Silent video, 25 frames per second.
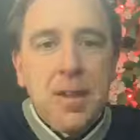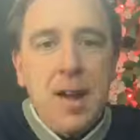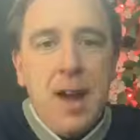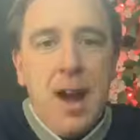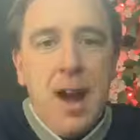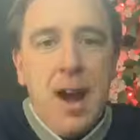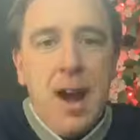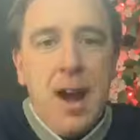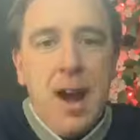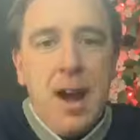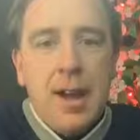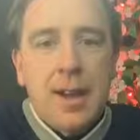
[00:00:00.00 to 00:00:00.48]

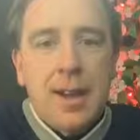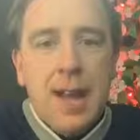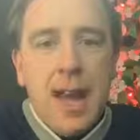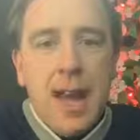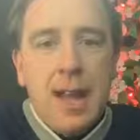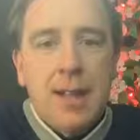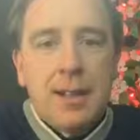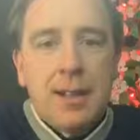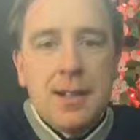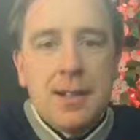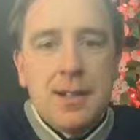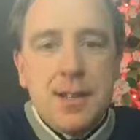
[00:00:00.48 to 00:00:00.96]
Uh,
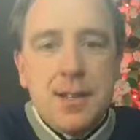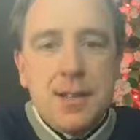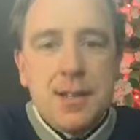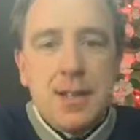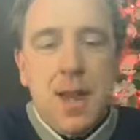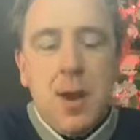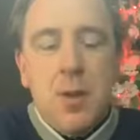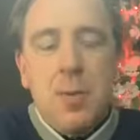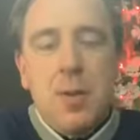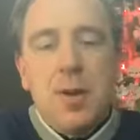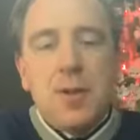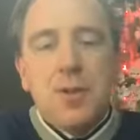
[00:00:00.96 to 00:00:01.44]
Caitlin says,
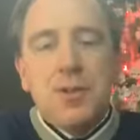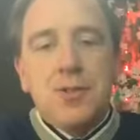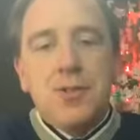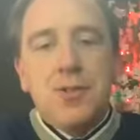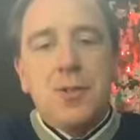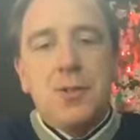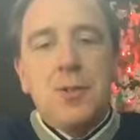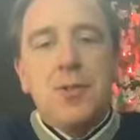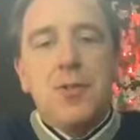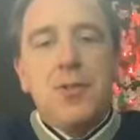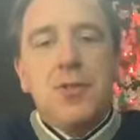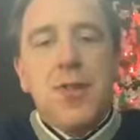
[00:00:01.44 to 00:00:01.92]
"Get well
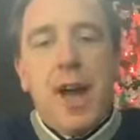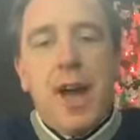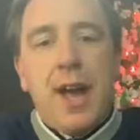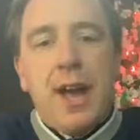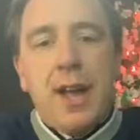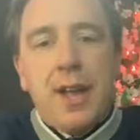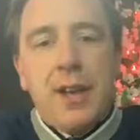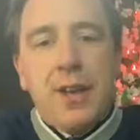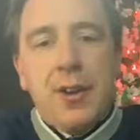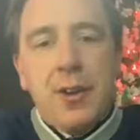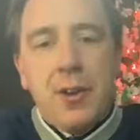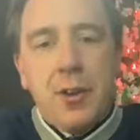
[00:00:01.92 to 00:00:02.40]
soon."
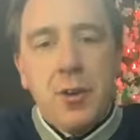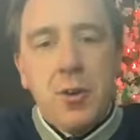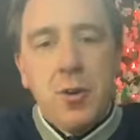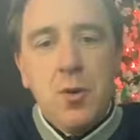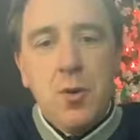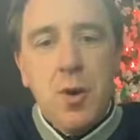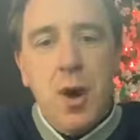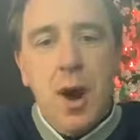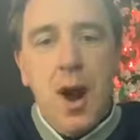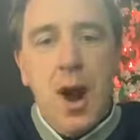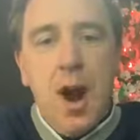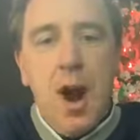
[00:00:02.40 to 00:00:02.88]
Thank
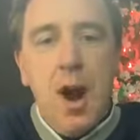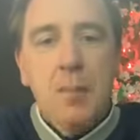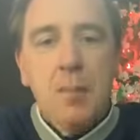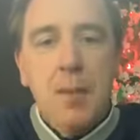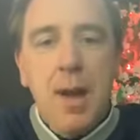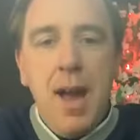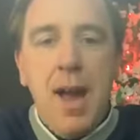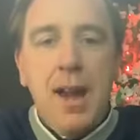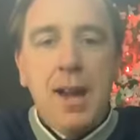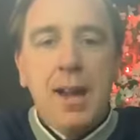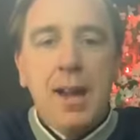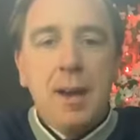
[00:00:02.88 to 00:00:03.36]
you, uh,
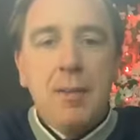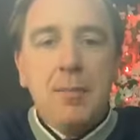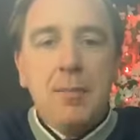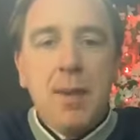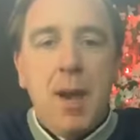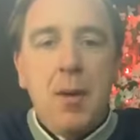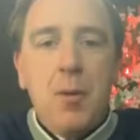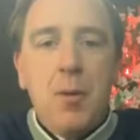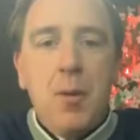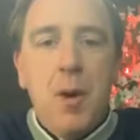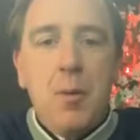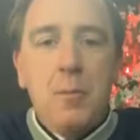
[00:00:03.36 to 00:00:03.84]
Amanda.
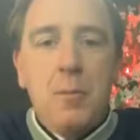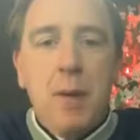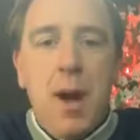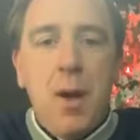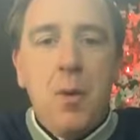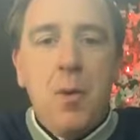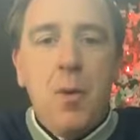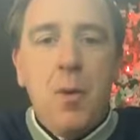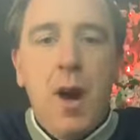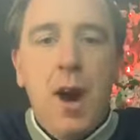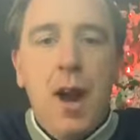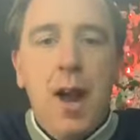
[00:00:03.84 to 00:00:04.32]
My my
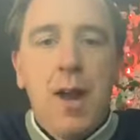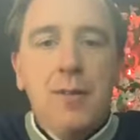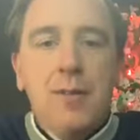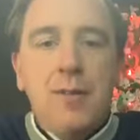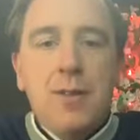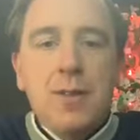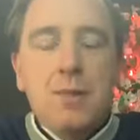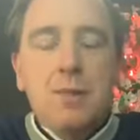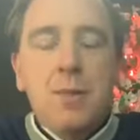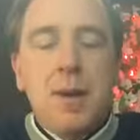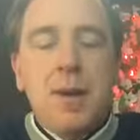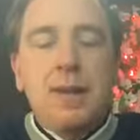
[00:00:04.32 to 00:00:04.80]
wife
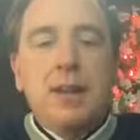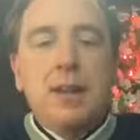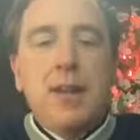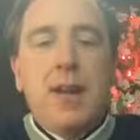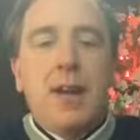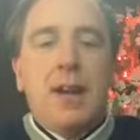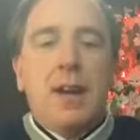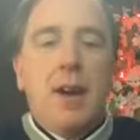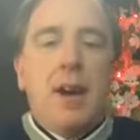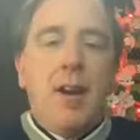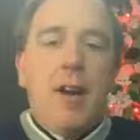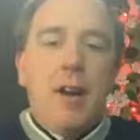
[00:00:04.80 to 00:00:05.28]
has been
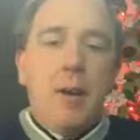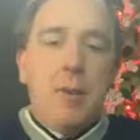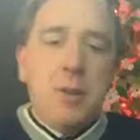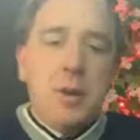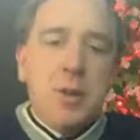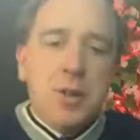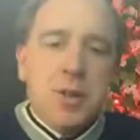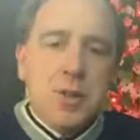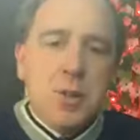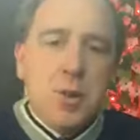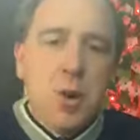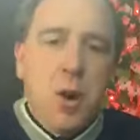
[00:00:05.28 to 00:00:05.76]
like, "All right, well,
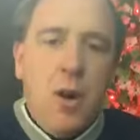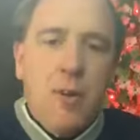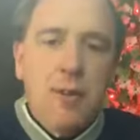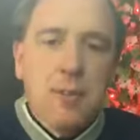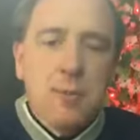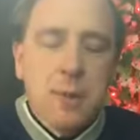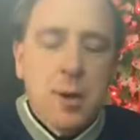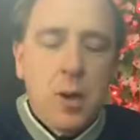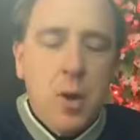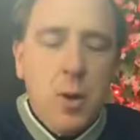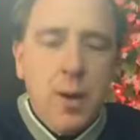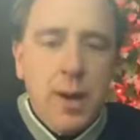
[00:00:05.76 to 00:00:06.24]
this cough's
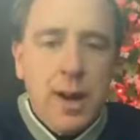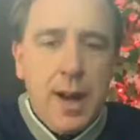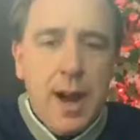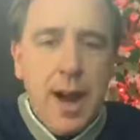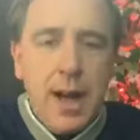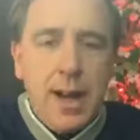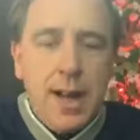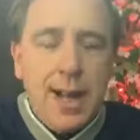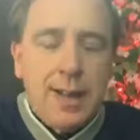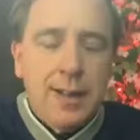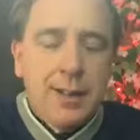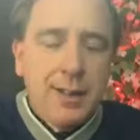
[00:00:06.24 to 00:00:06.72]
been going
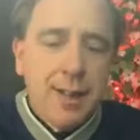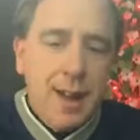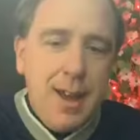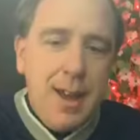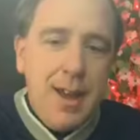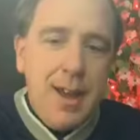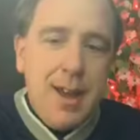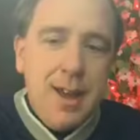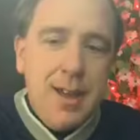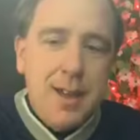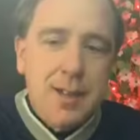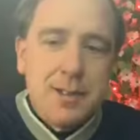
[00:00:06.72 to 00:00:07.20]
on eight
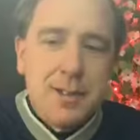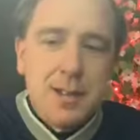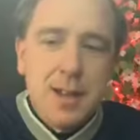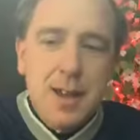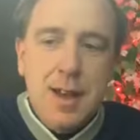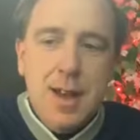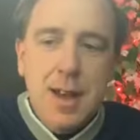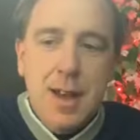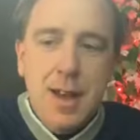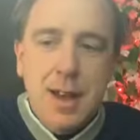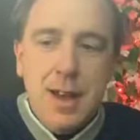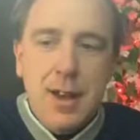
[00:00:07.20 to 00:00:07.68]
days.
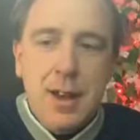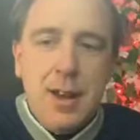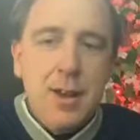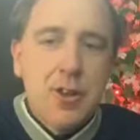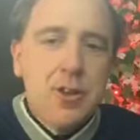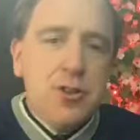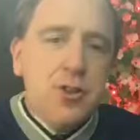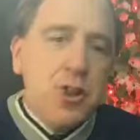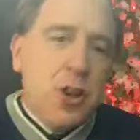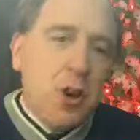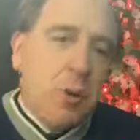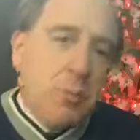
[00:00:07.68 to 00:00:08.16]
You know, you
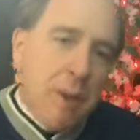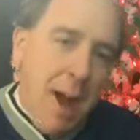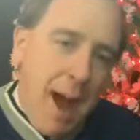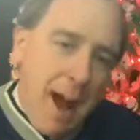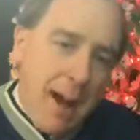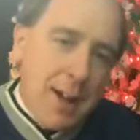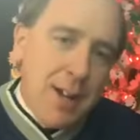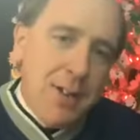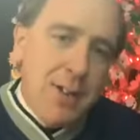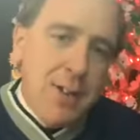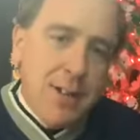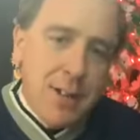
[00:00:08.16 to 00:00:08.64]
should go
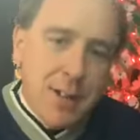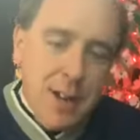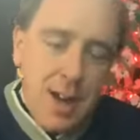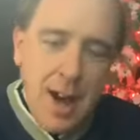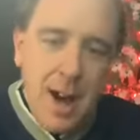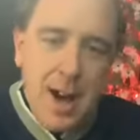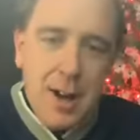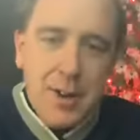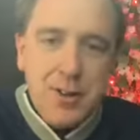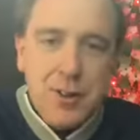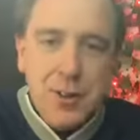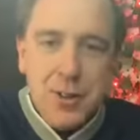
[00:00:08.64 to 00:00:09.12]
back to the
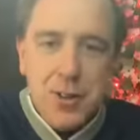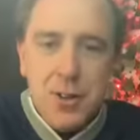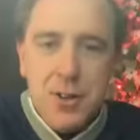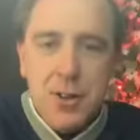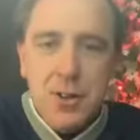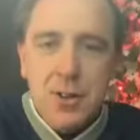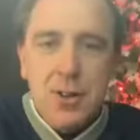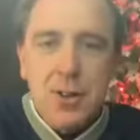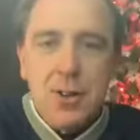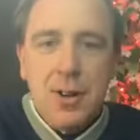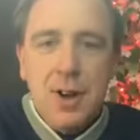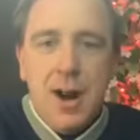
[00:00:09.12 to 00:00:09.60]

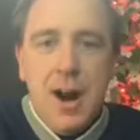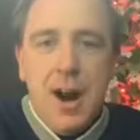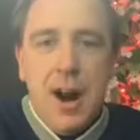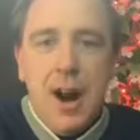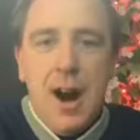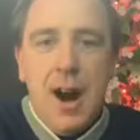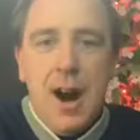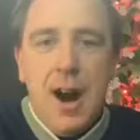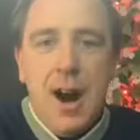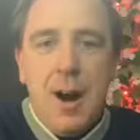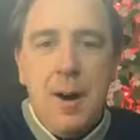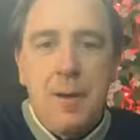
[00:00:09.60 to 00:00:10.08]
doctor."
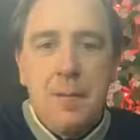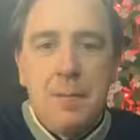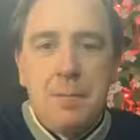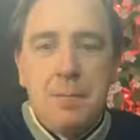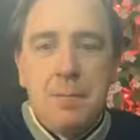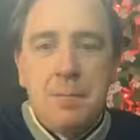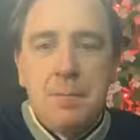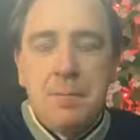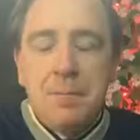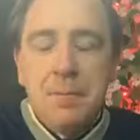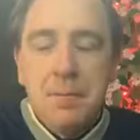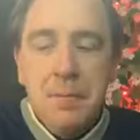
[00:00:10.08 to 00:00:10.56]

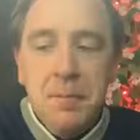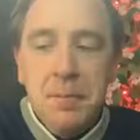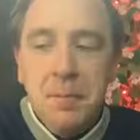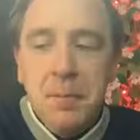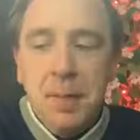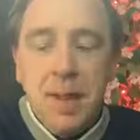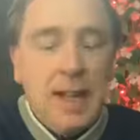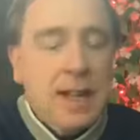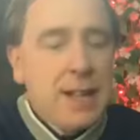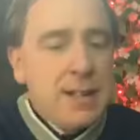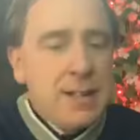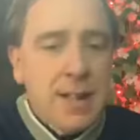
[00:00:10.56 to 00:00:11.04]
Um,
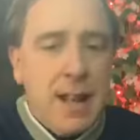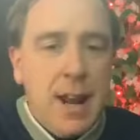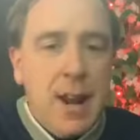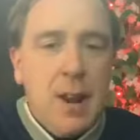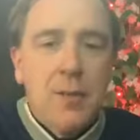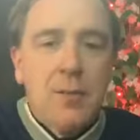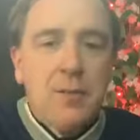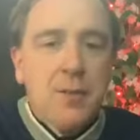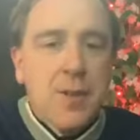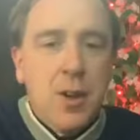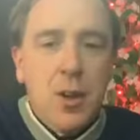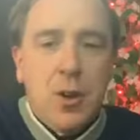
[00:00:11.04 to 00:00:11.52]
like I said, I
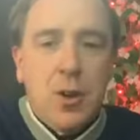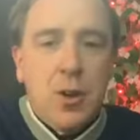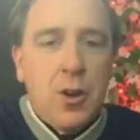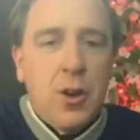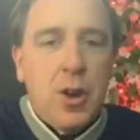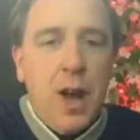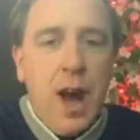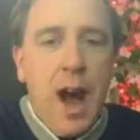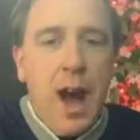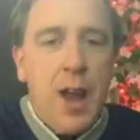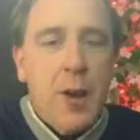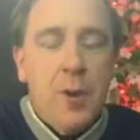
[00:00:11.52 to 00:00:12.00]
don't feel good.
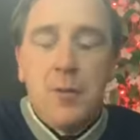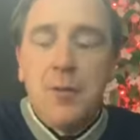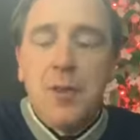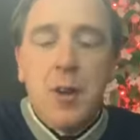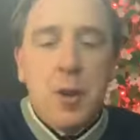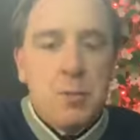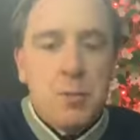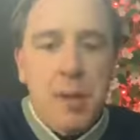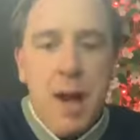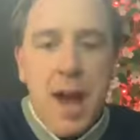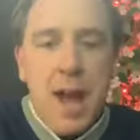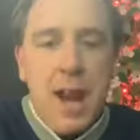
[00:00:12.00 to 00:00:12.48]
I don't
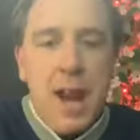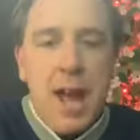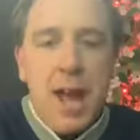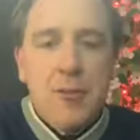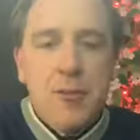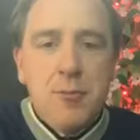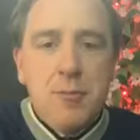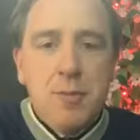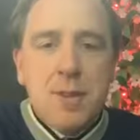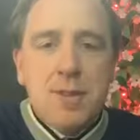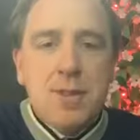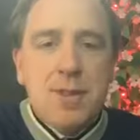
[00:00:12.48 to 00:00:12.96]
feel bad. I
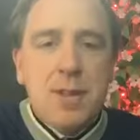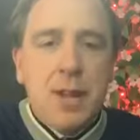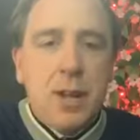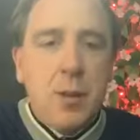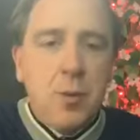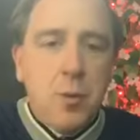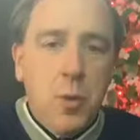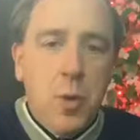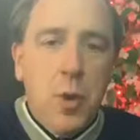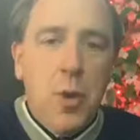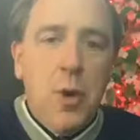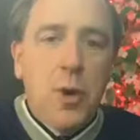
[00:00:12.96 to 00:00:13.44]
haven't missed any
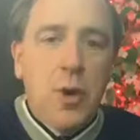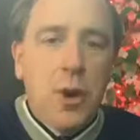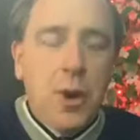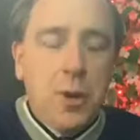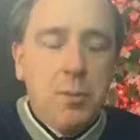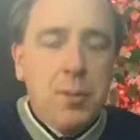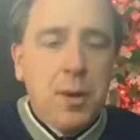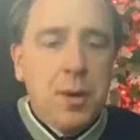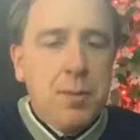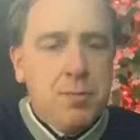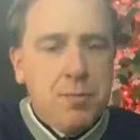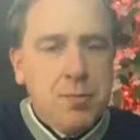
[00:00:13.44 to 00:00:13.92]
work,
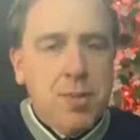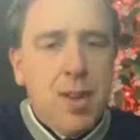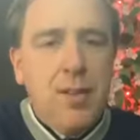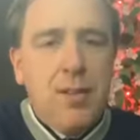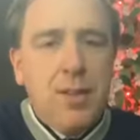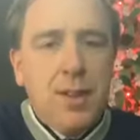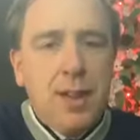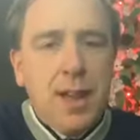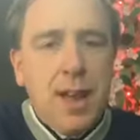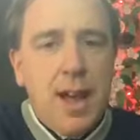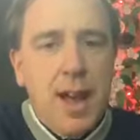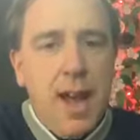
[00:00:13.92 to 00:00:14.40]
but
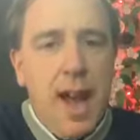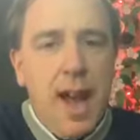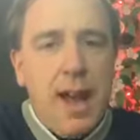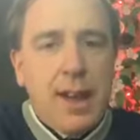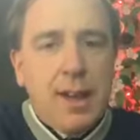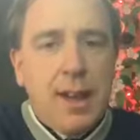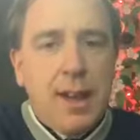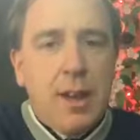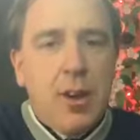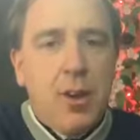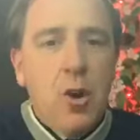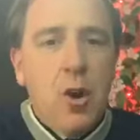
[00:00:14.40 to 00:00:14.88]
definitely a
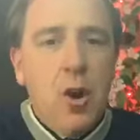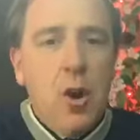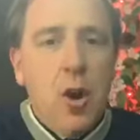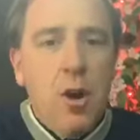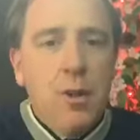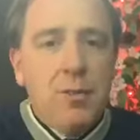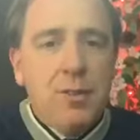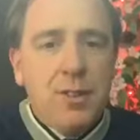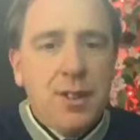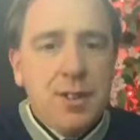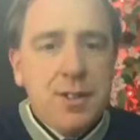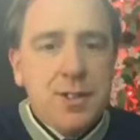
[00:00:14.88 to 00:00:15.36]
hacking
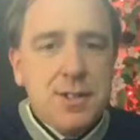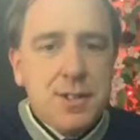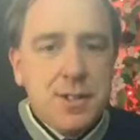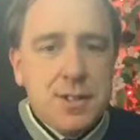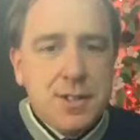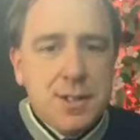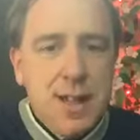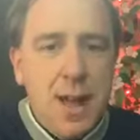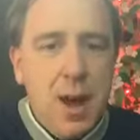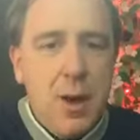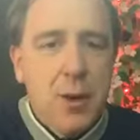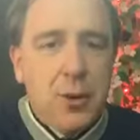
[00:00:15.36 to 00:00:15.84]
cough that doesn't
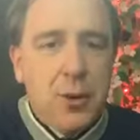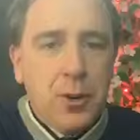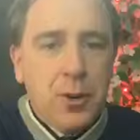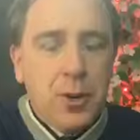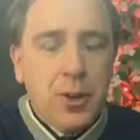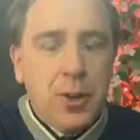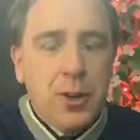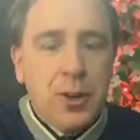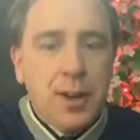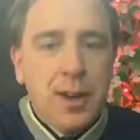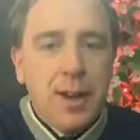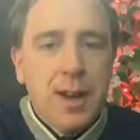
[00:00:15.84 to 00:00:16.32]
sound
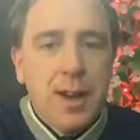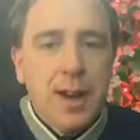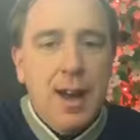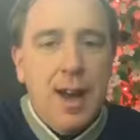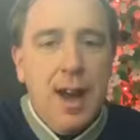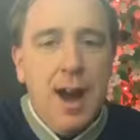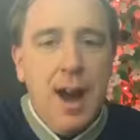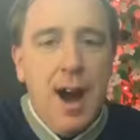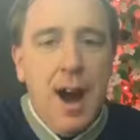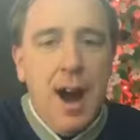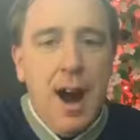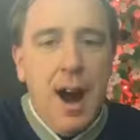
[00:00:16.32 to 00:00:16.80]
good.
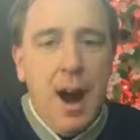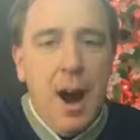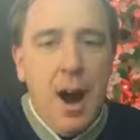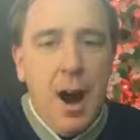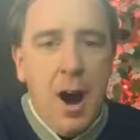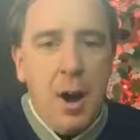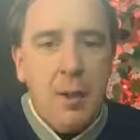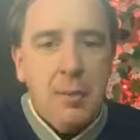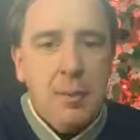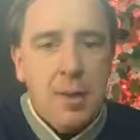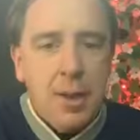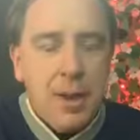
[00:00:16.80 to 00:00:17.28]

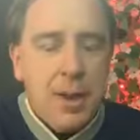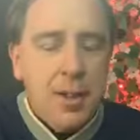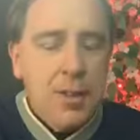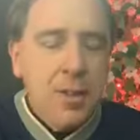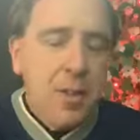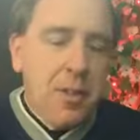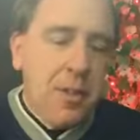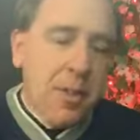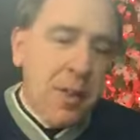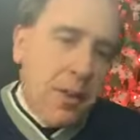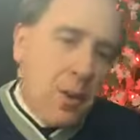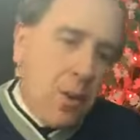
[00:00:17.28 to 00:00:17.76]
Um, and
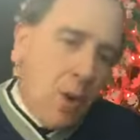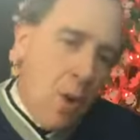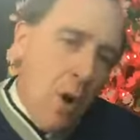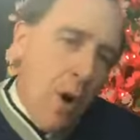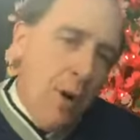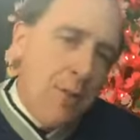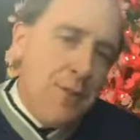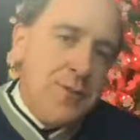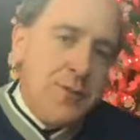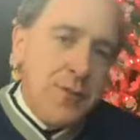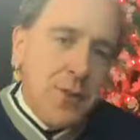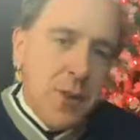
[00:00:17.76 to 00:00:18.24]
other than
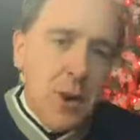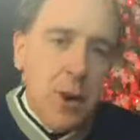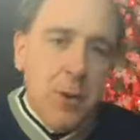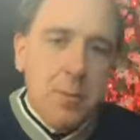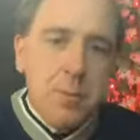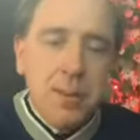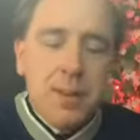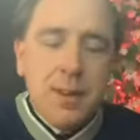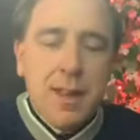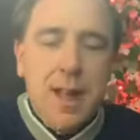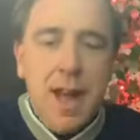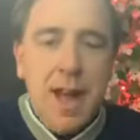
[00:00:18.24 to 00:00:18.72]
cough
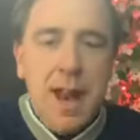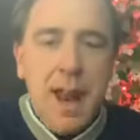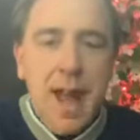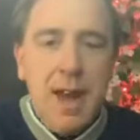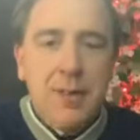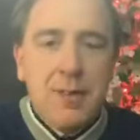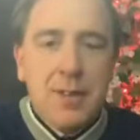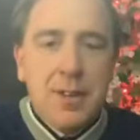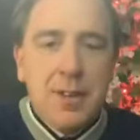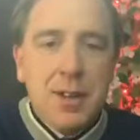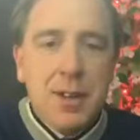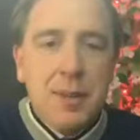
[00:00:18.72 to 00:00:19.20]
syrup and that,
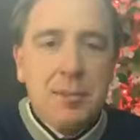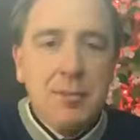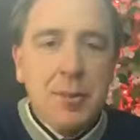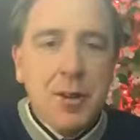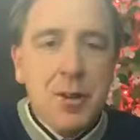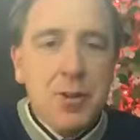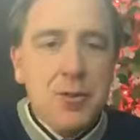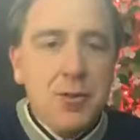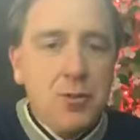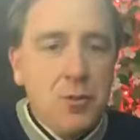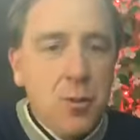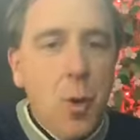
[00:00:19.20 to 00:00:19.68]
haven't done
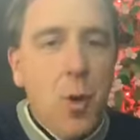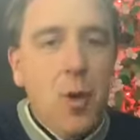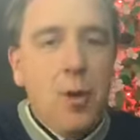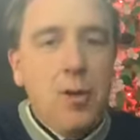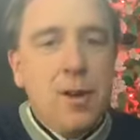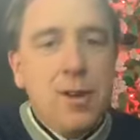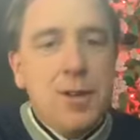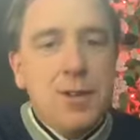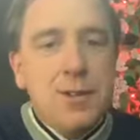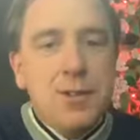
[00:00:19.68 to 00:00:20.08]
much for it.